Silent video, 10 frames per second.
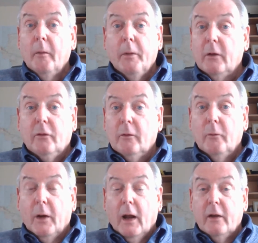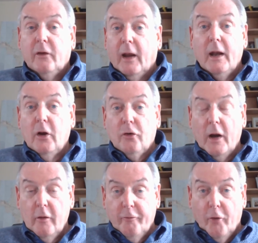But we can't take any
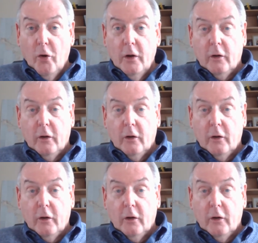credit for it.